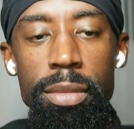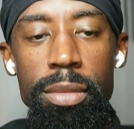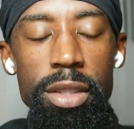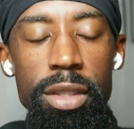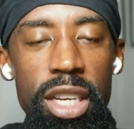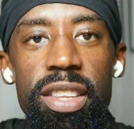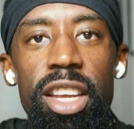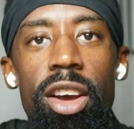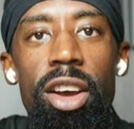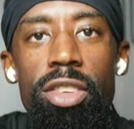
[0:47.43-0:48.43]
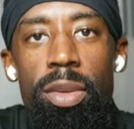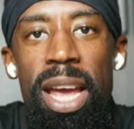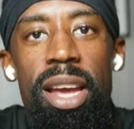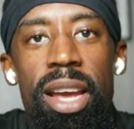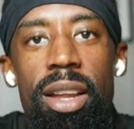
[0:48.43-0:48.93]
Because Elon's the
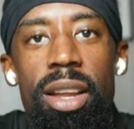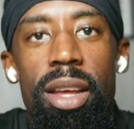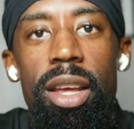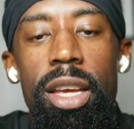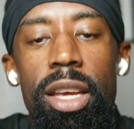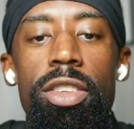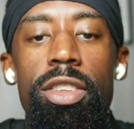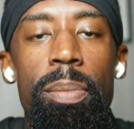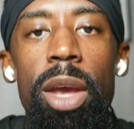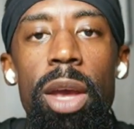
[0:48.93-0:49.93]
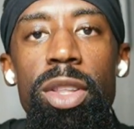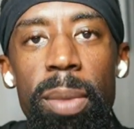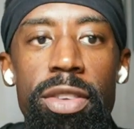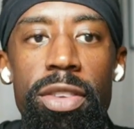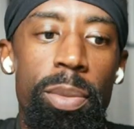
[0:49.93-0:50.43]
man. He's the man with the
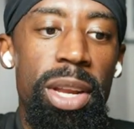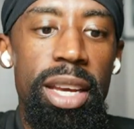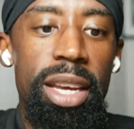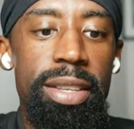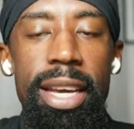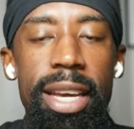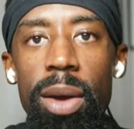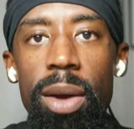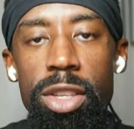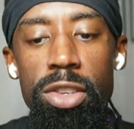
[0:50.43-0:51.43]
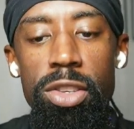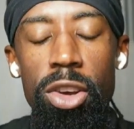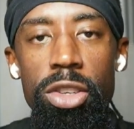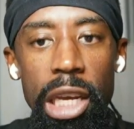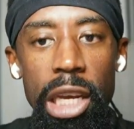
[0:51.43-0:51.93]
master plan. He's the guy with the
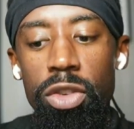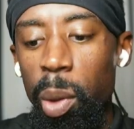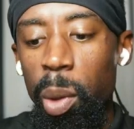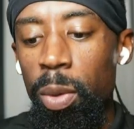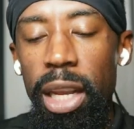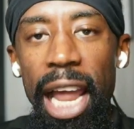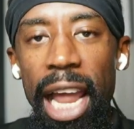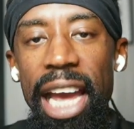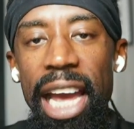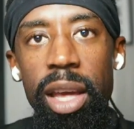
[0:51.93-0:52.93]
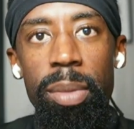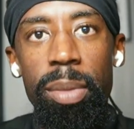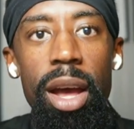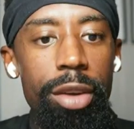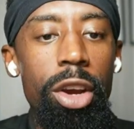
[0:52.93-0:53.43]
sauce. Yes, we were lagging
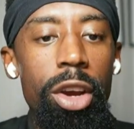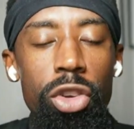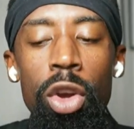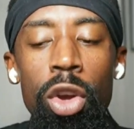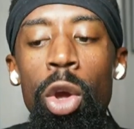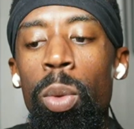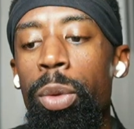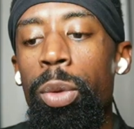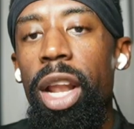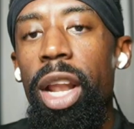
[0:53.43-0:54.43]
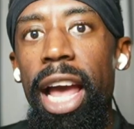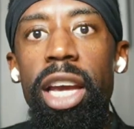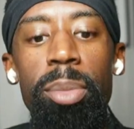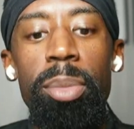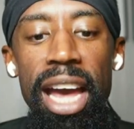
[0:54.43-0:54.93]
behind Russia. We were lagging
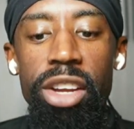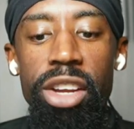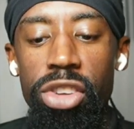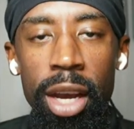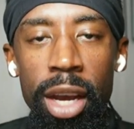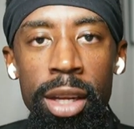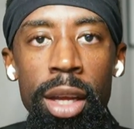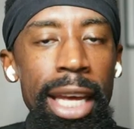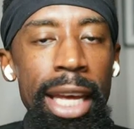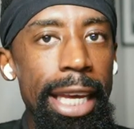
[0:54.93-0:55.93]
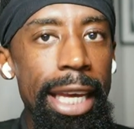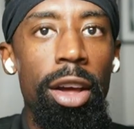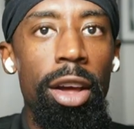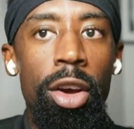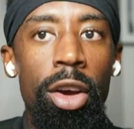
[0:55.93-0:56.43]
behind China.
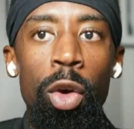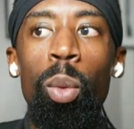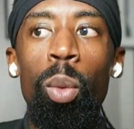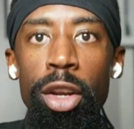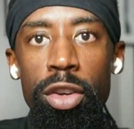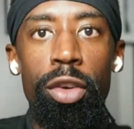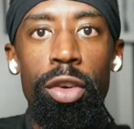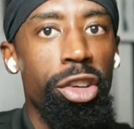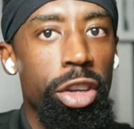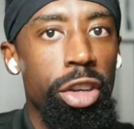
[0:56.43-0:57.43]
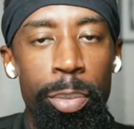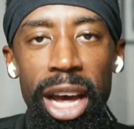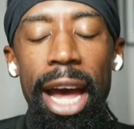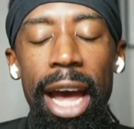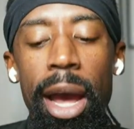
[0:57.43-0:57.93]
Elon went to Russia to buy
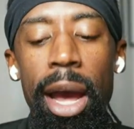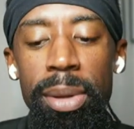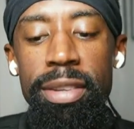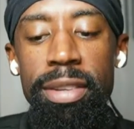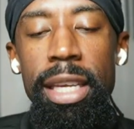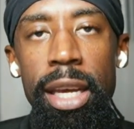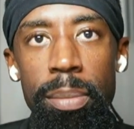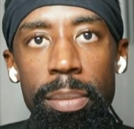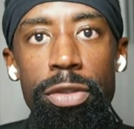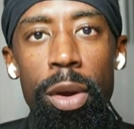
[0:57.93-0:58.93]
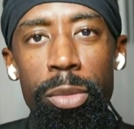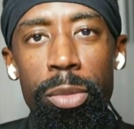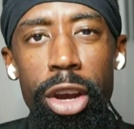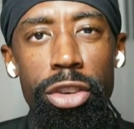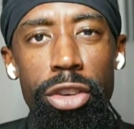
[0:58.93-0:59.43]
ICBMs from
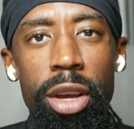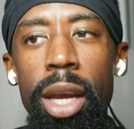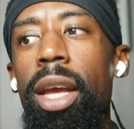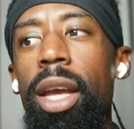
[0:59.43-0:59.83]
Russia. They